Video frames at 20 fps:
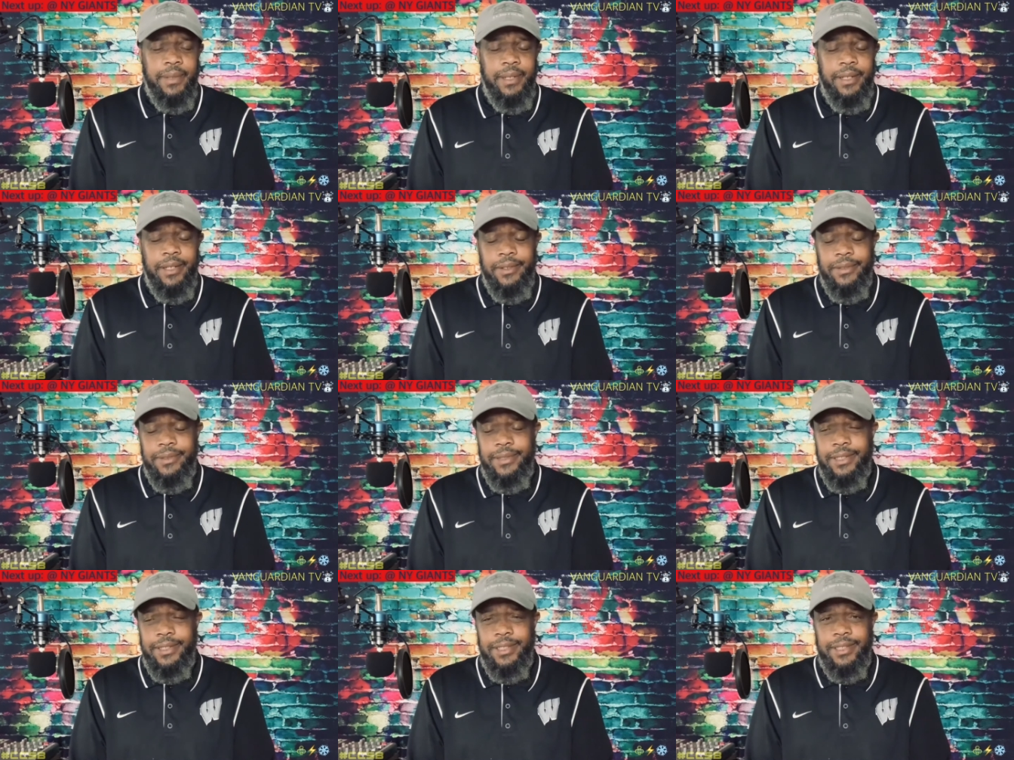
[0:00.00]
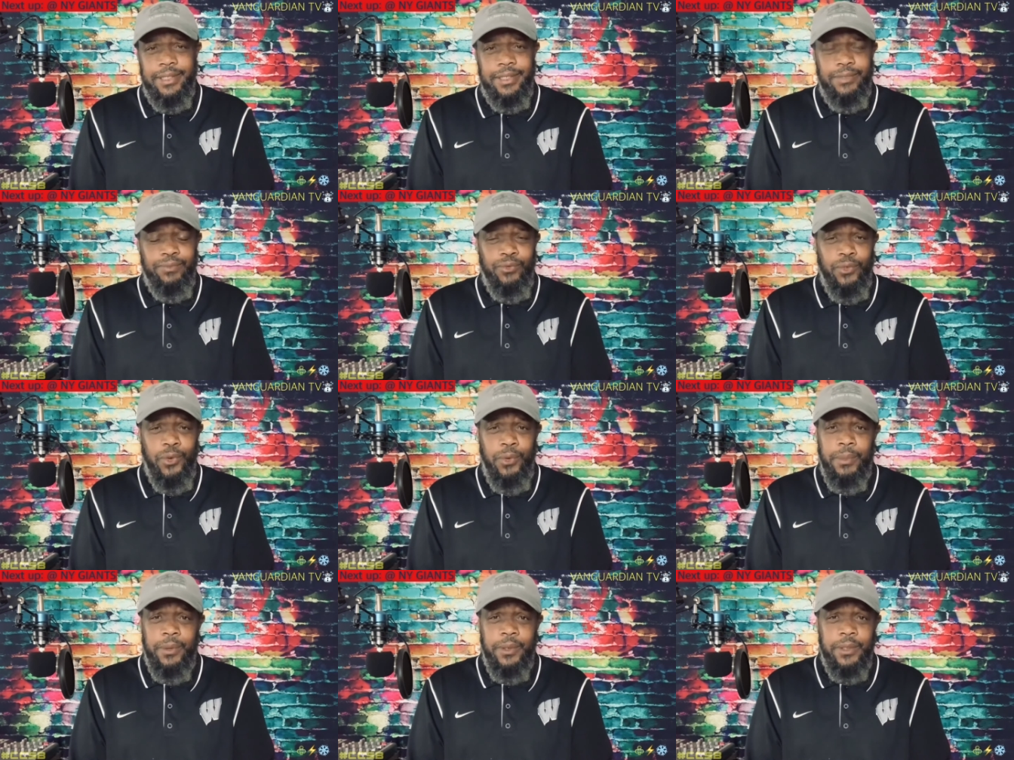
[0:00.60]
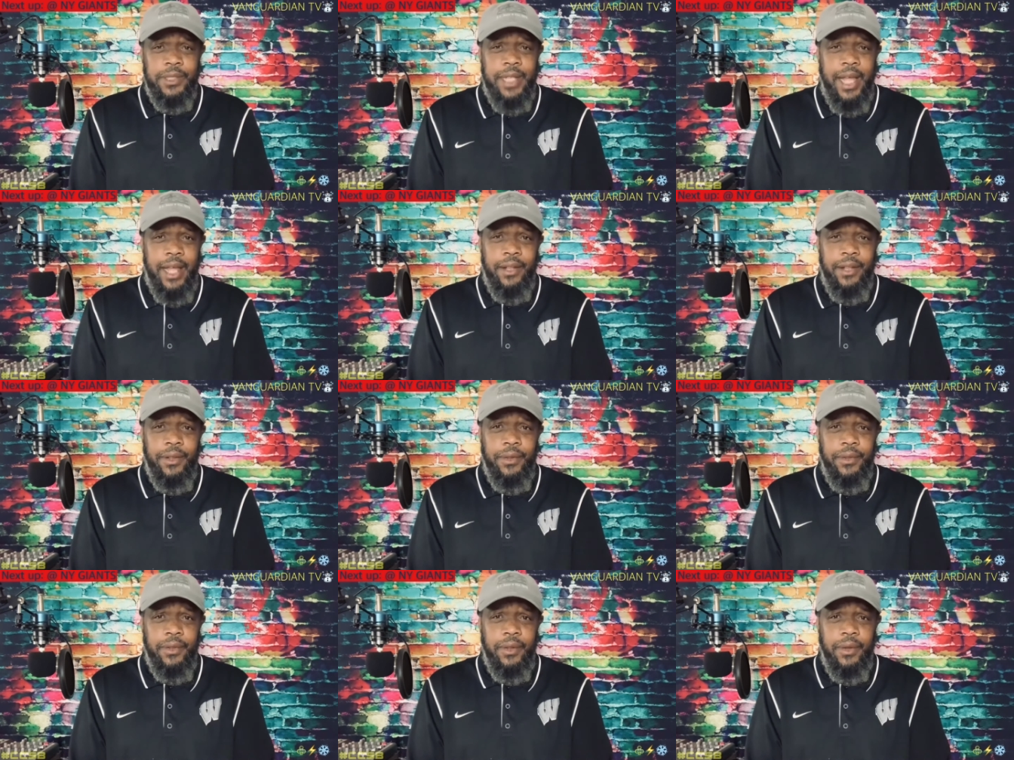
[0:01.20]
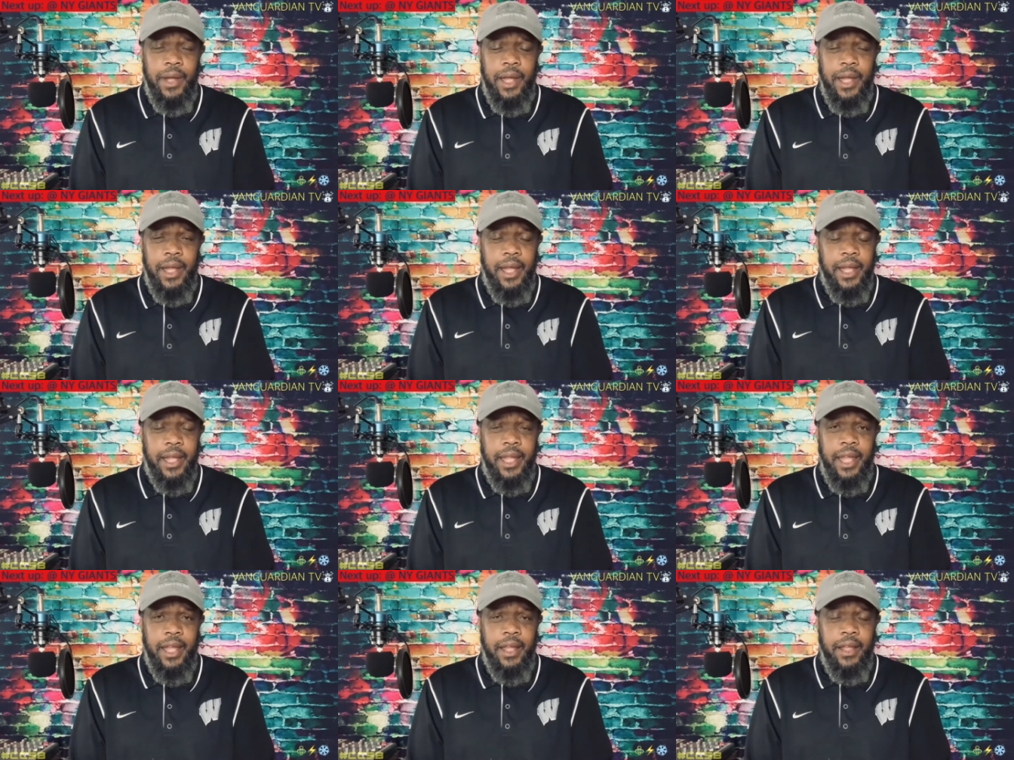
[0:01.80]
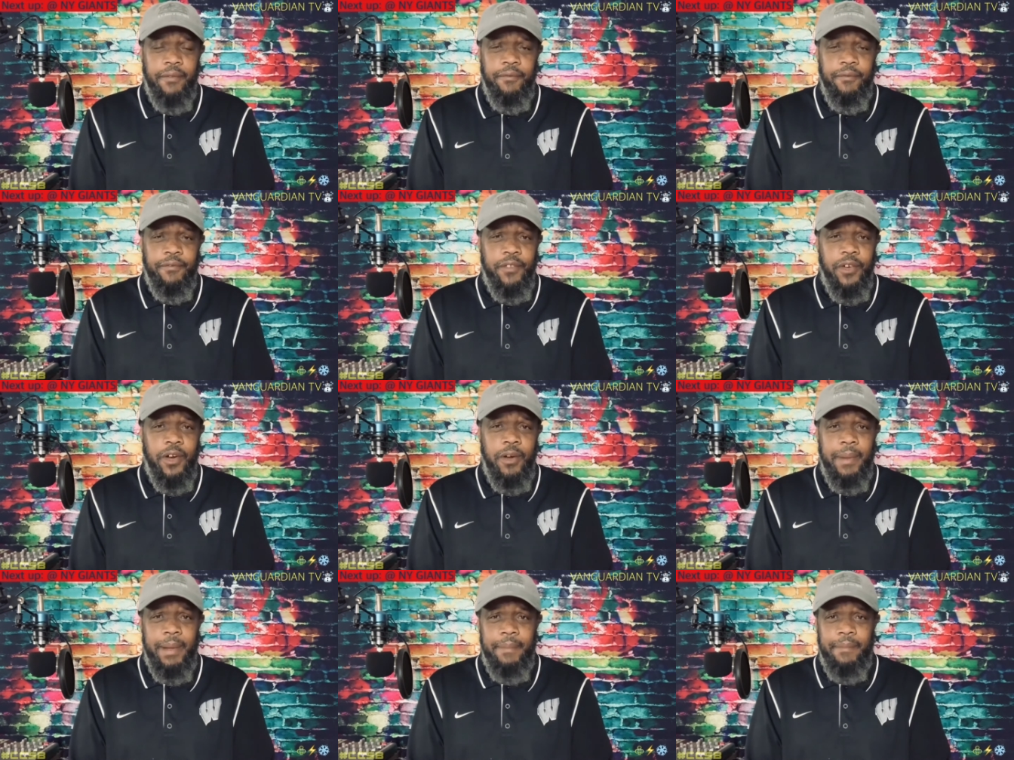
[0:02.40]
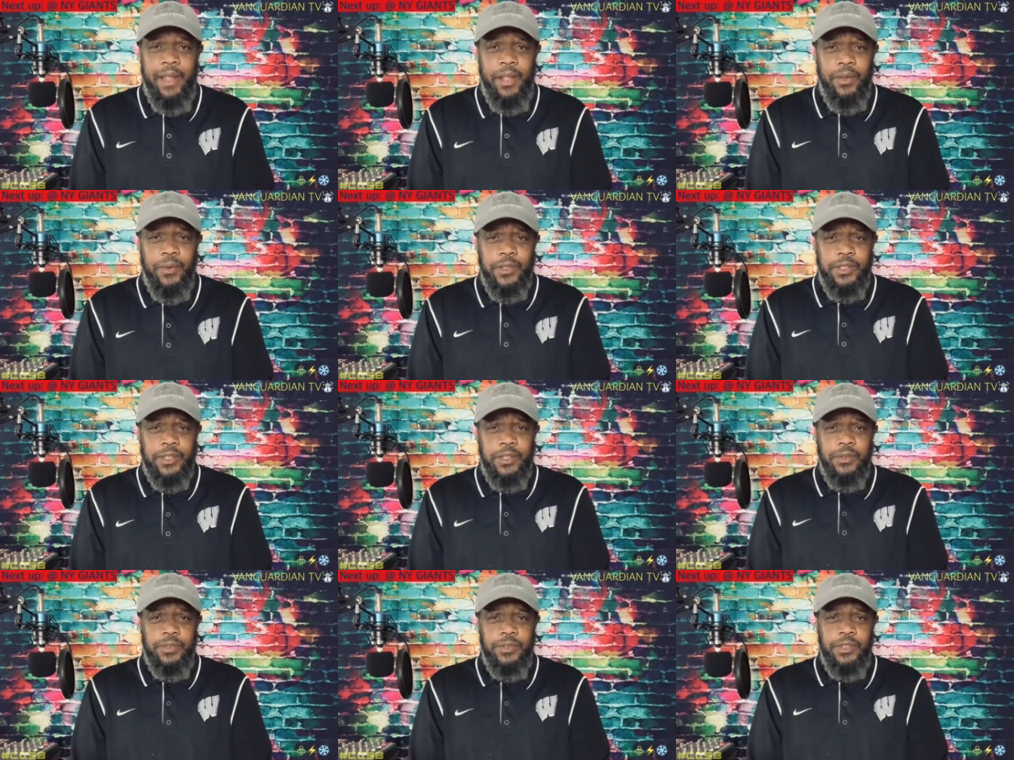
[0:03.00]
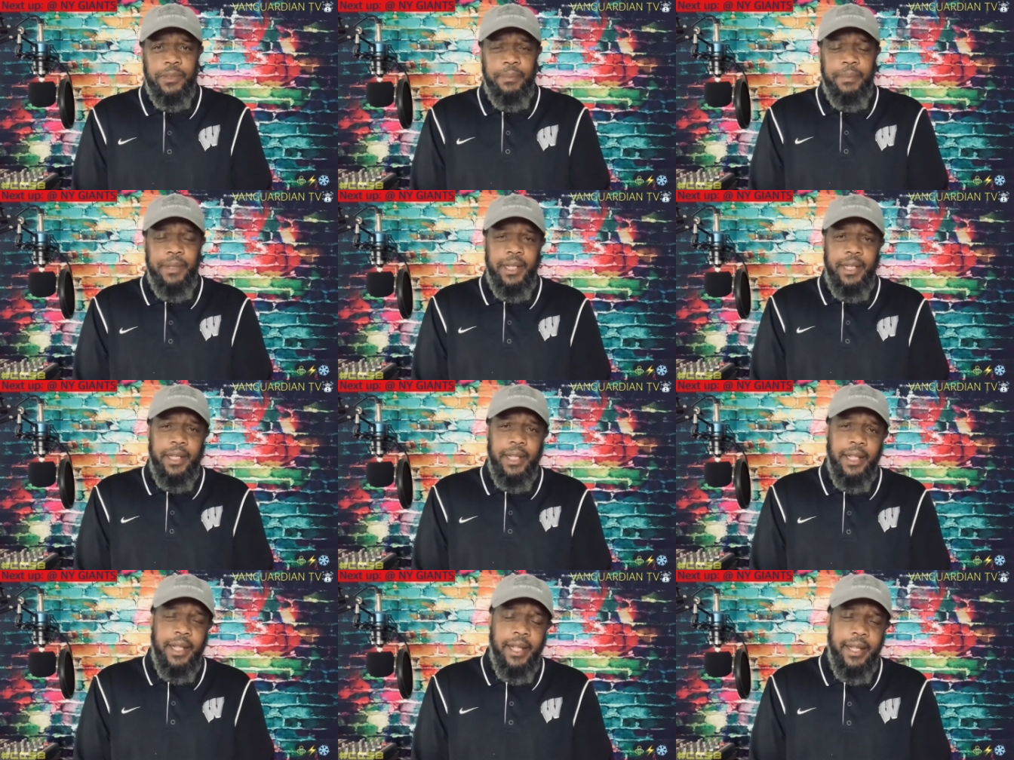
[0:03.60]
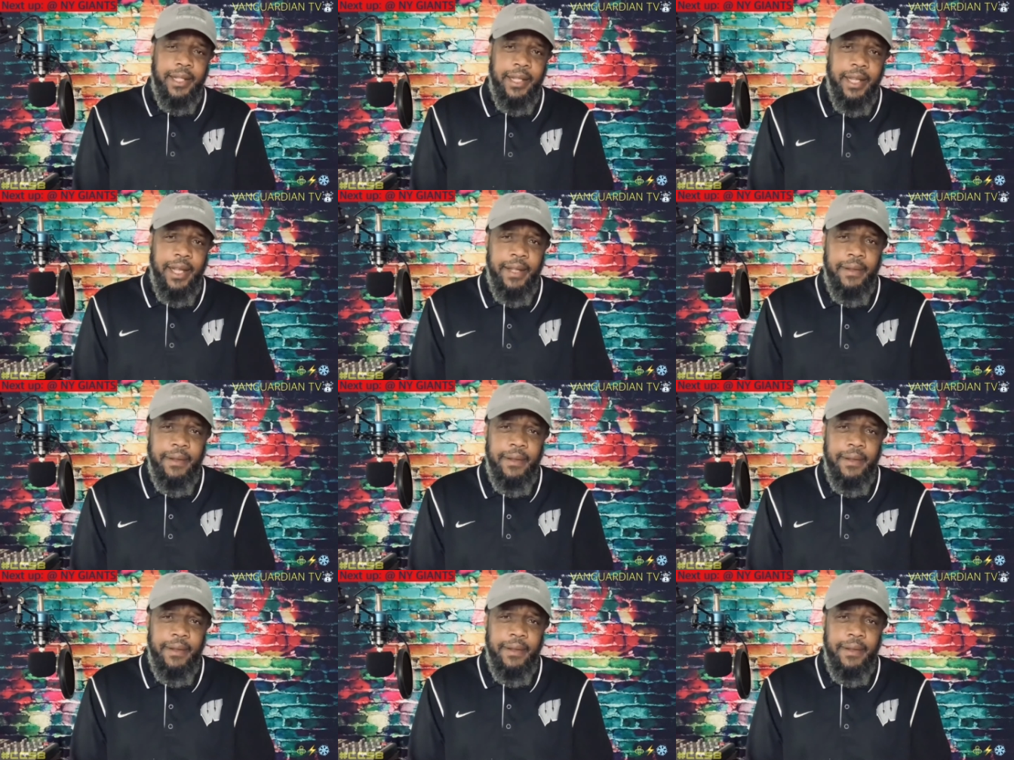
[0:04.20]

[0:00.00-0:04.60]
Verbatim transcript: You know, this is rumors. I don't know. I can't confirm. I'm not on social media like that.